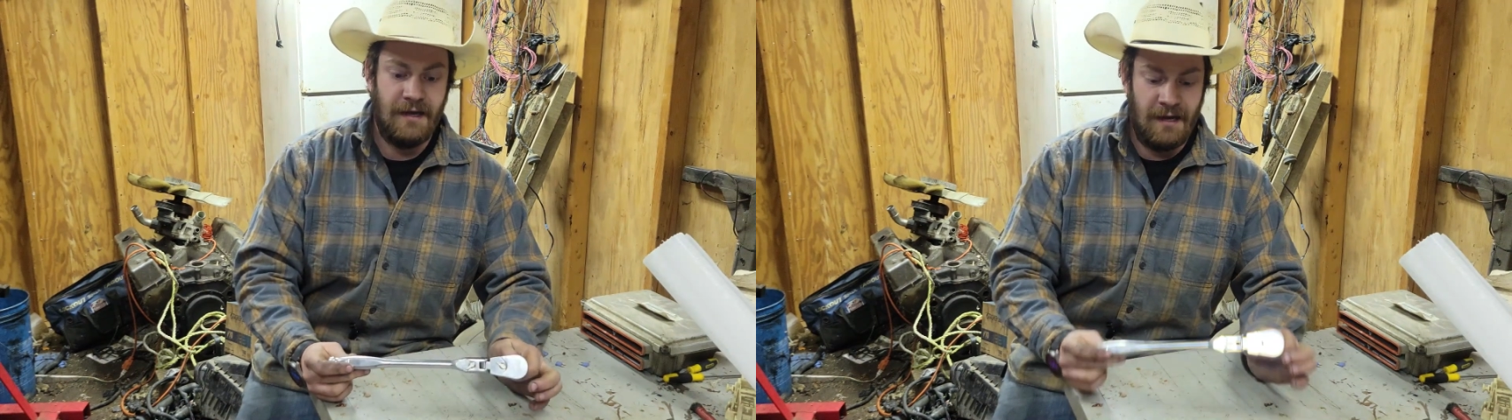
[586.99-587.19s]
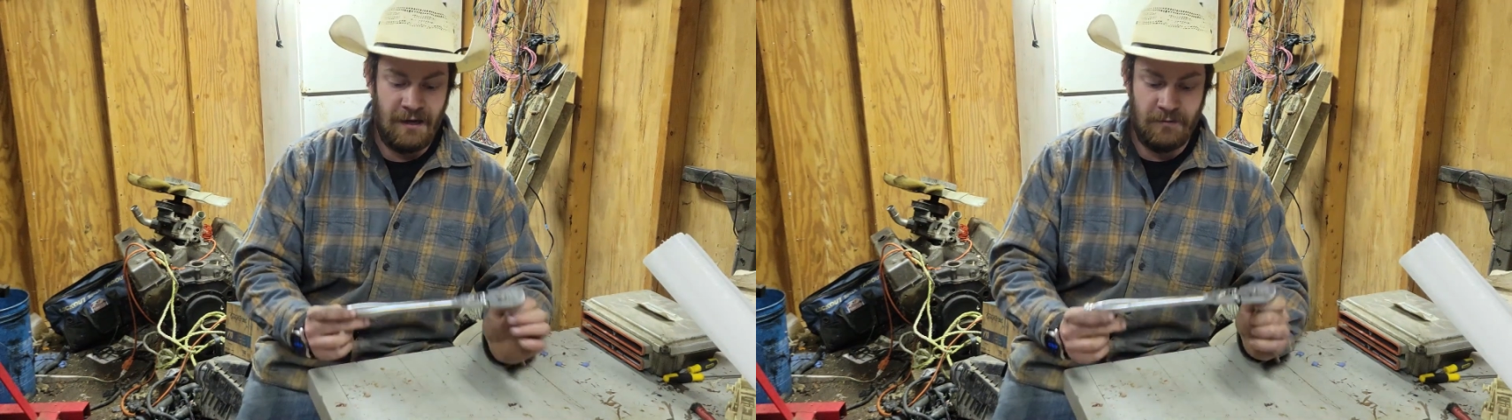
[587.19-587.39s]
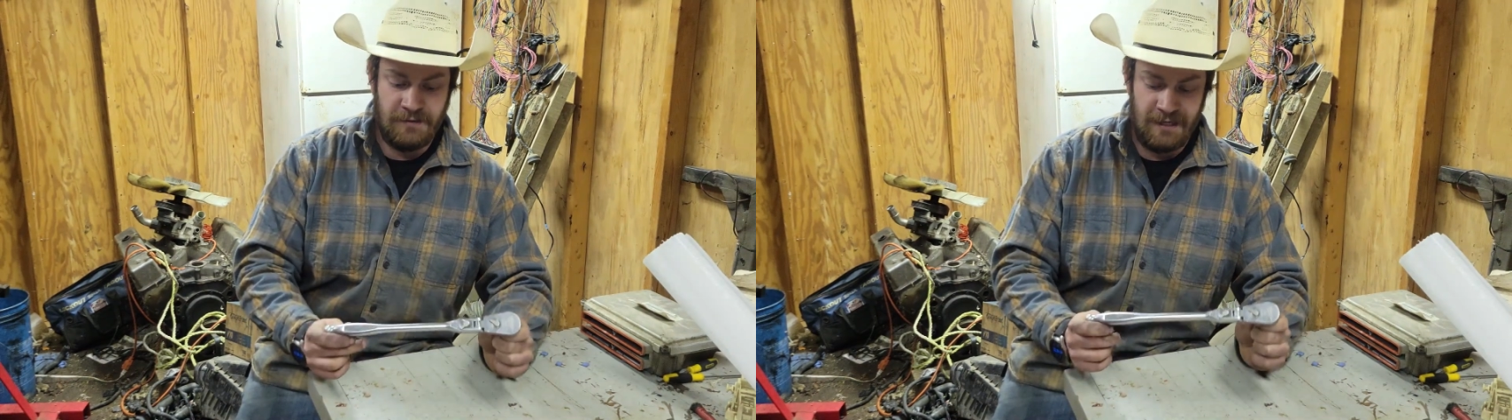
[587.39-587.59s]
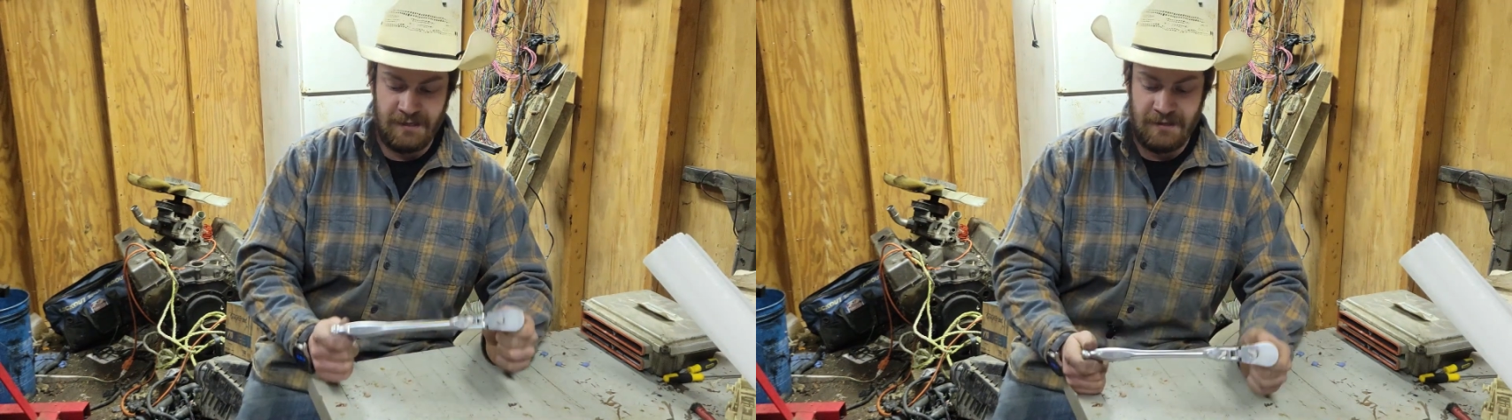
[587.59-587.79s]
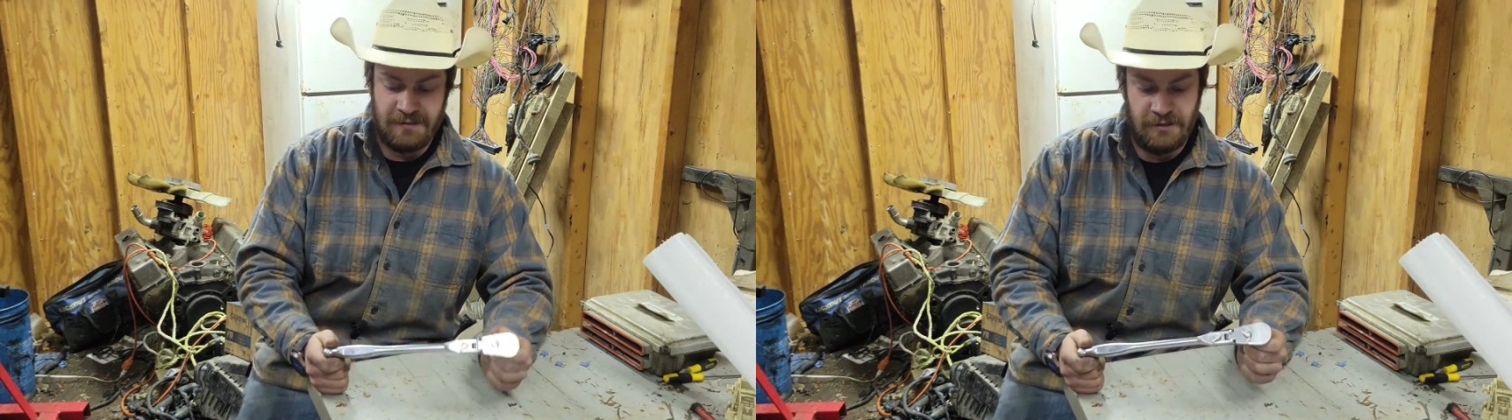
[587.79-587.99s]
I would take
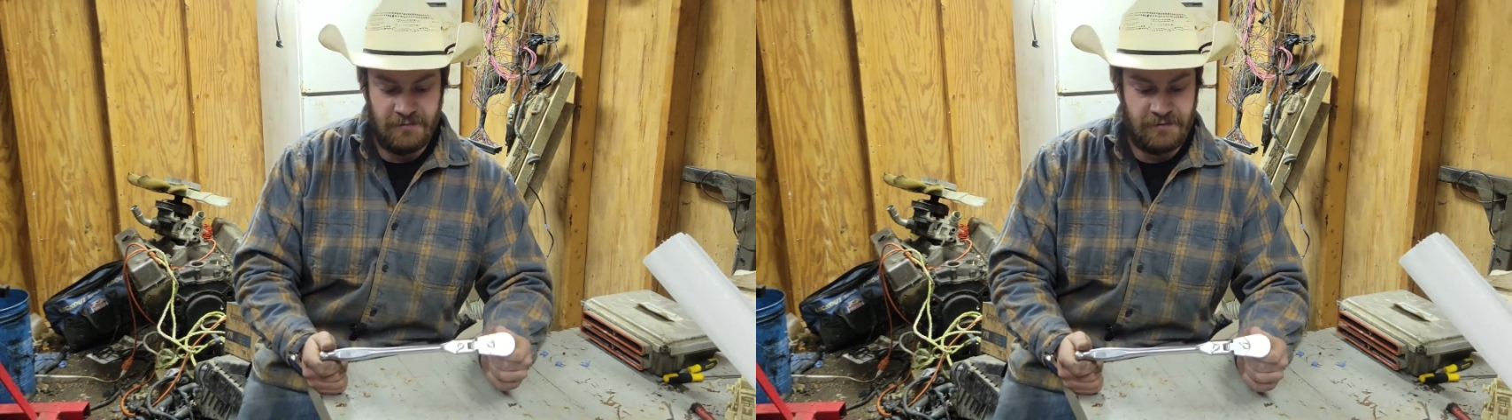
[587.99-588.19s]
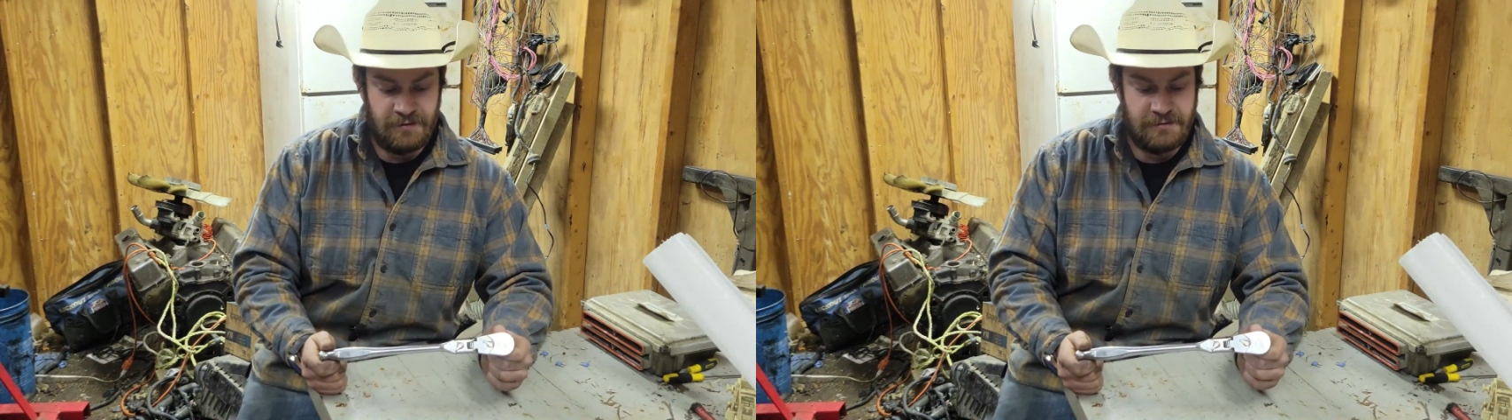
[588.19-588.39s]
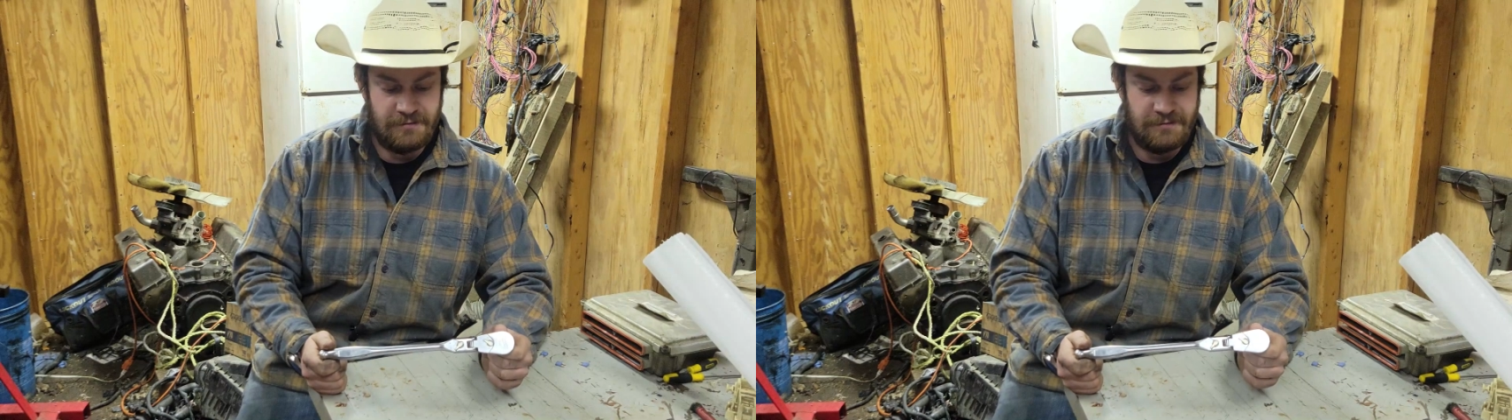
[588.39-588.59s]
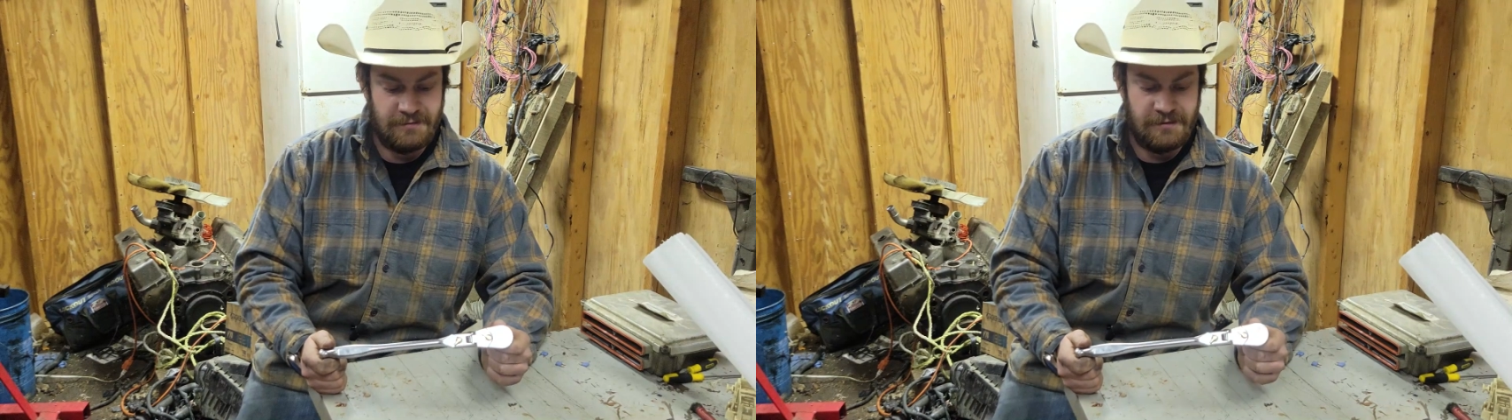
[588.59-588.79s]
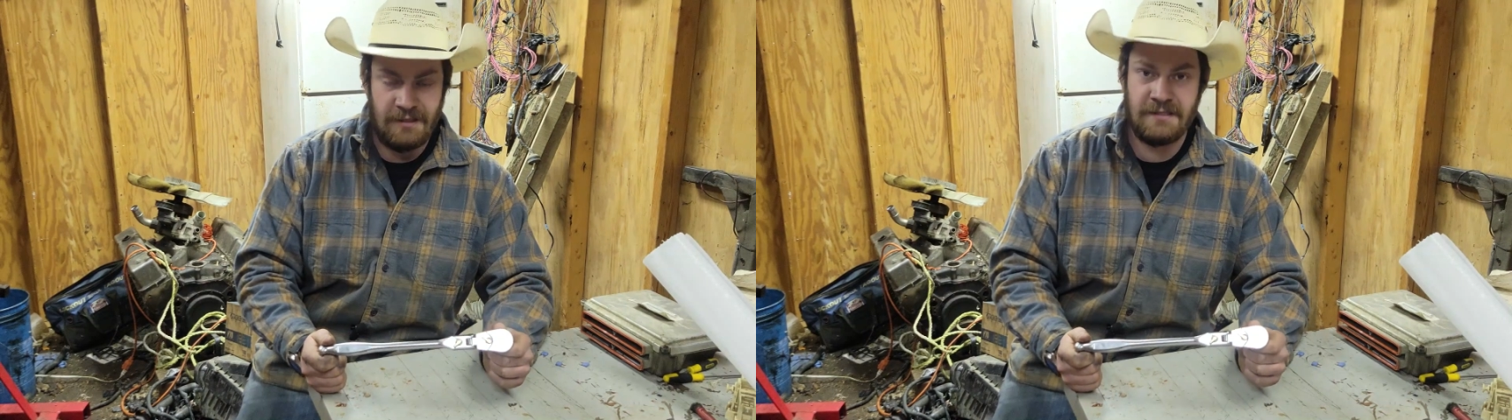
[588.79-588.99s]
this over
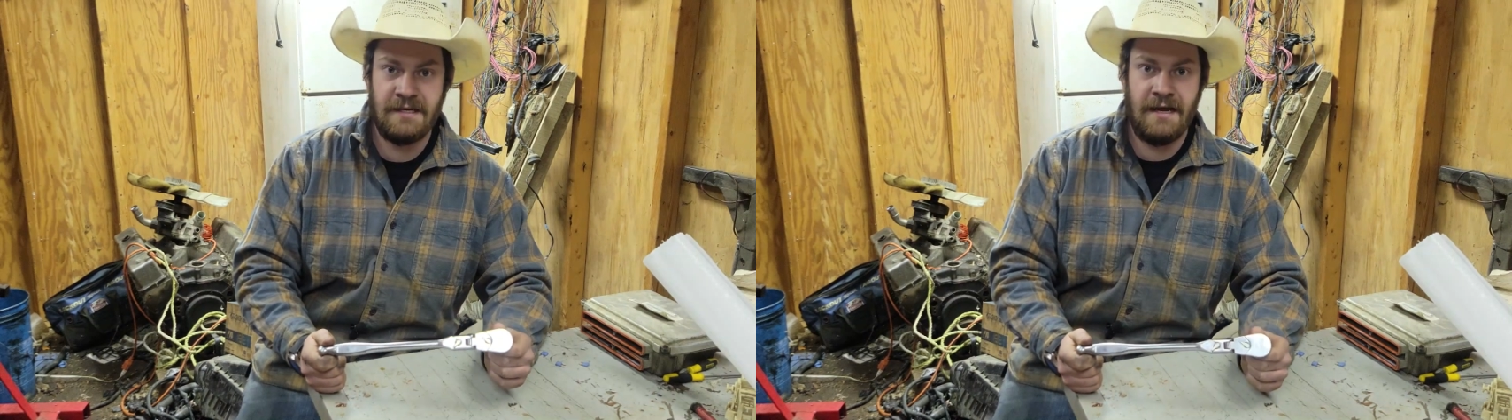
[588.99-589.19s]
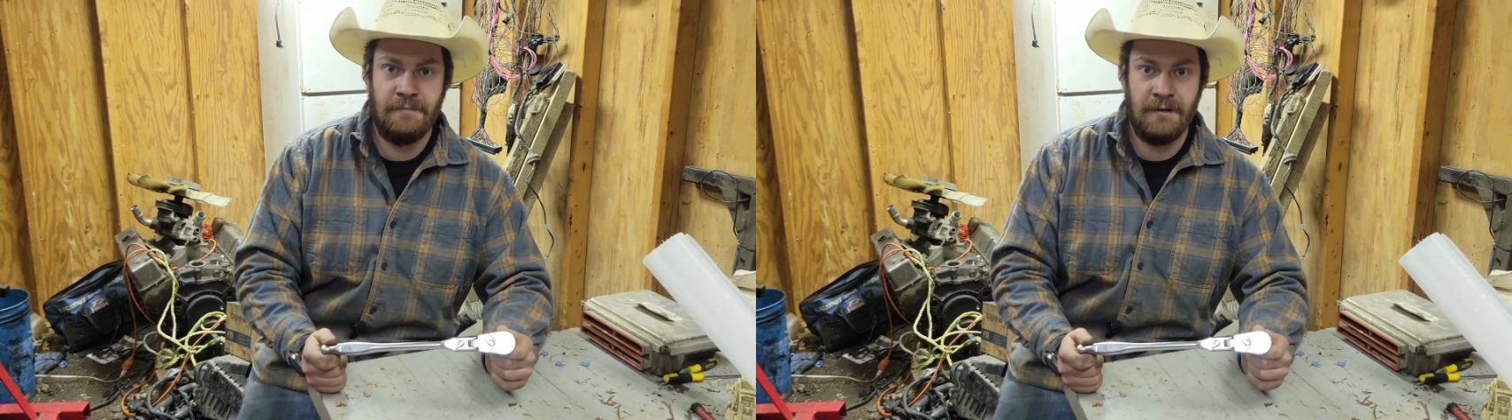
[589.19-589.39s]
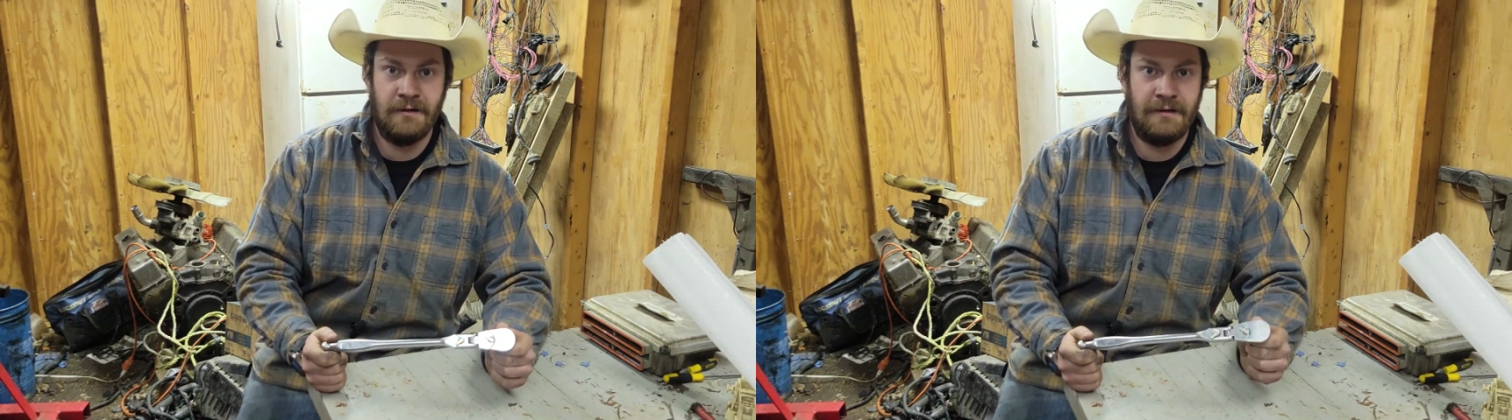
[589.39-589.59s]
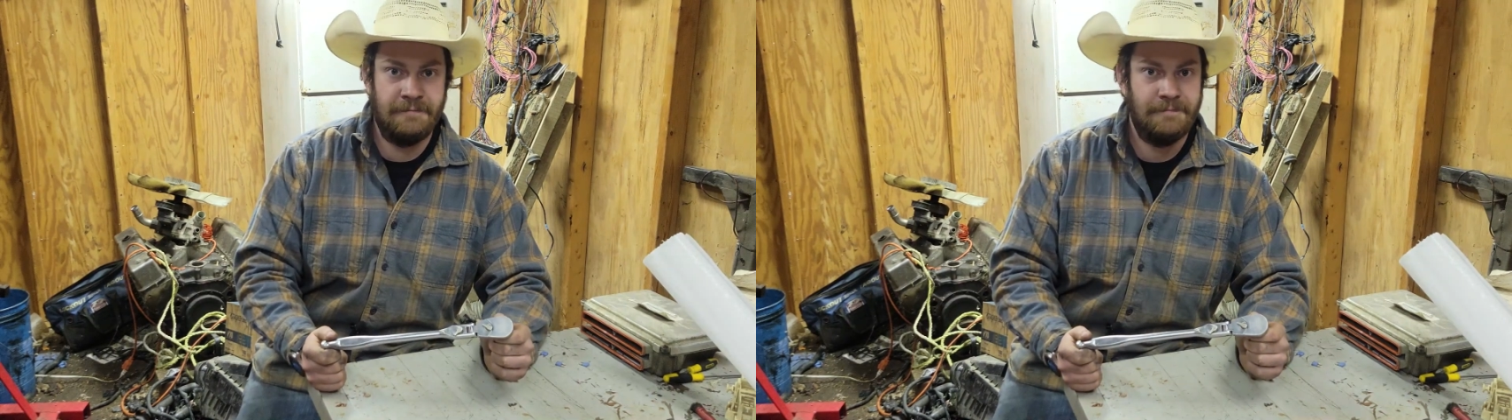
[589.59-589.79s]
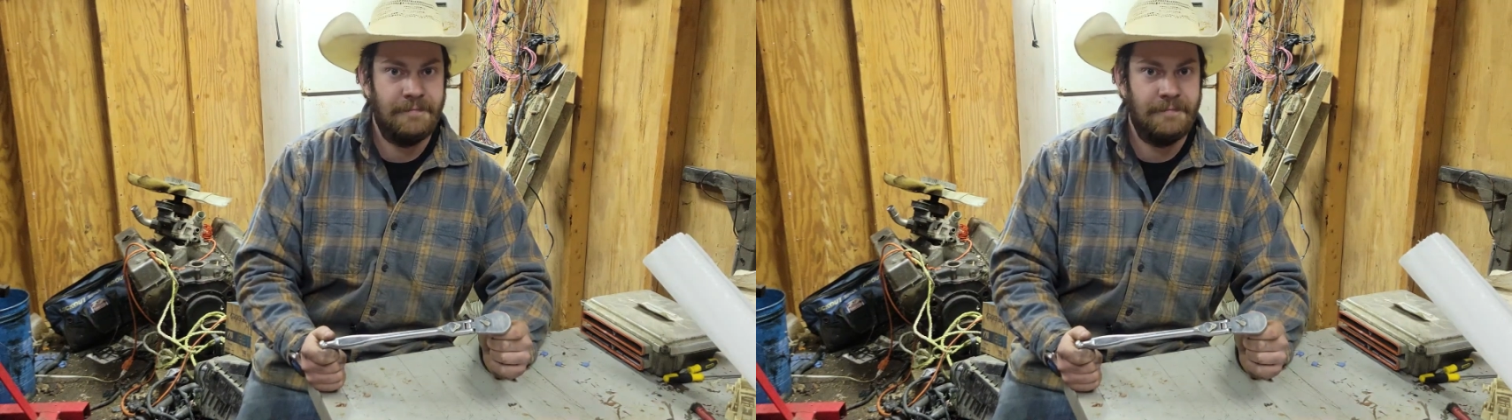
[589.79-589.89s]
a Snap-on